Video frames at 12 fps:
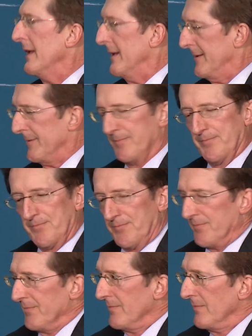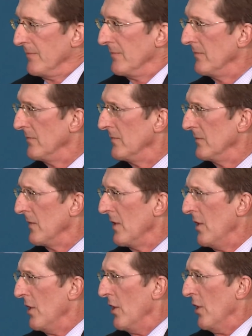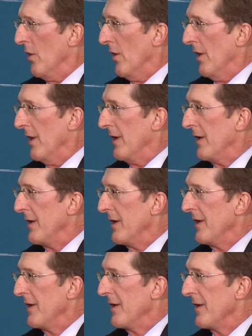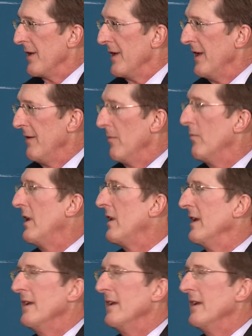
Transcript: the actor in that whole bad decision? Probably